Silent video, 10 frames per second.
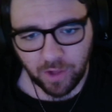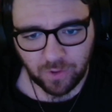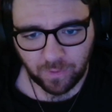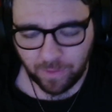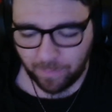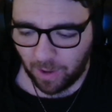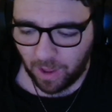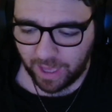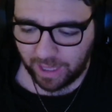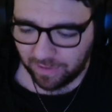on the
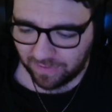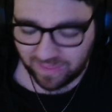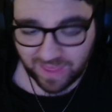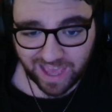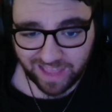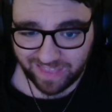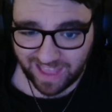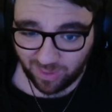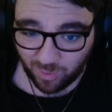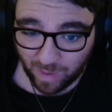guy because they're
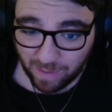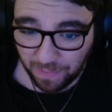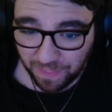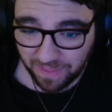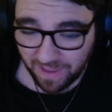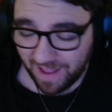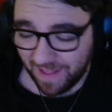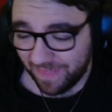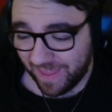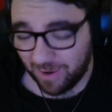12th.
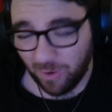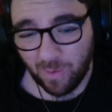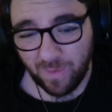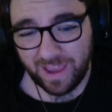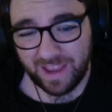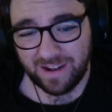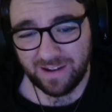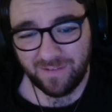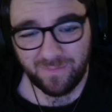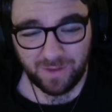They're not
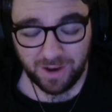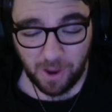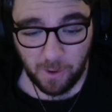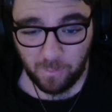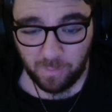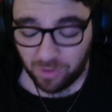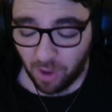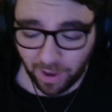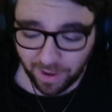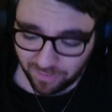in,
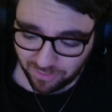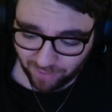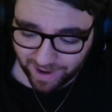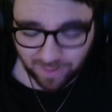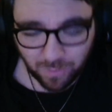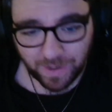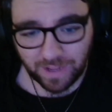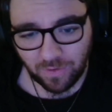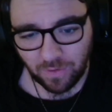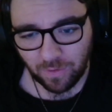dire straits. When he
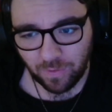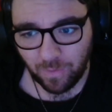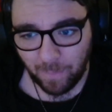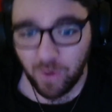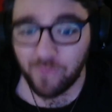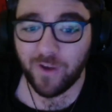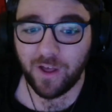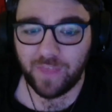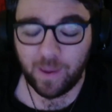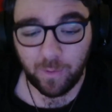took them over,
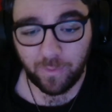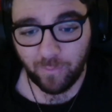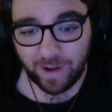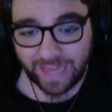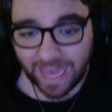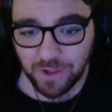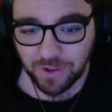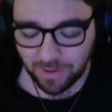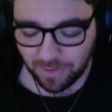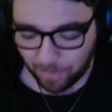they were in the
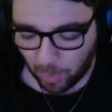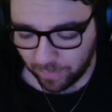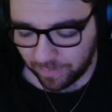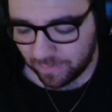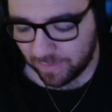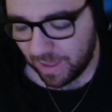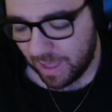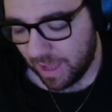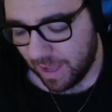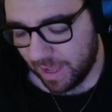relegation spots
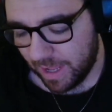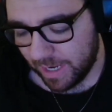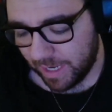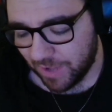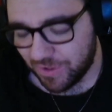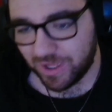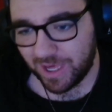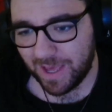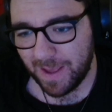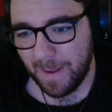last
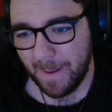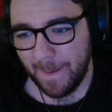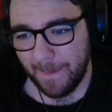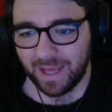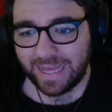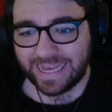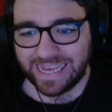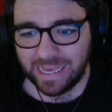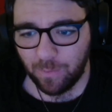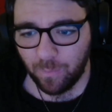year.
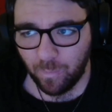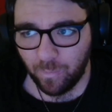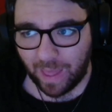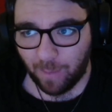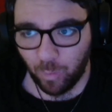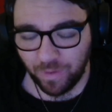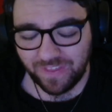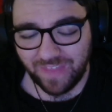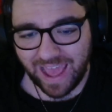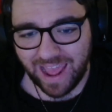That was
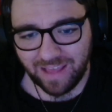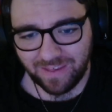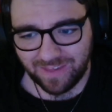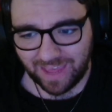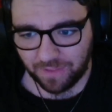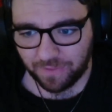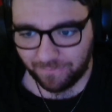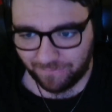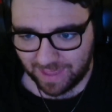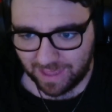their 6th
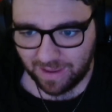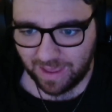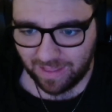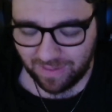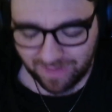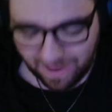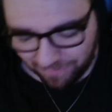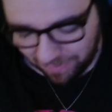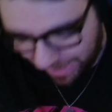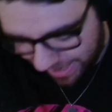defeat in
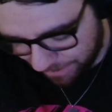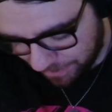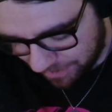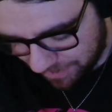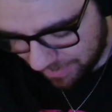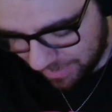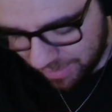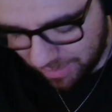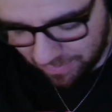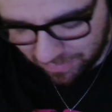7 games.
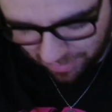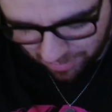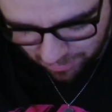So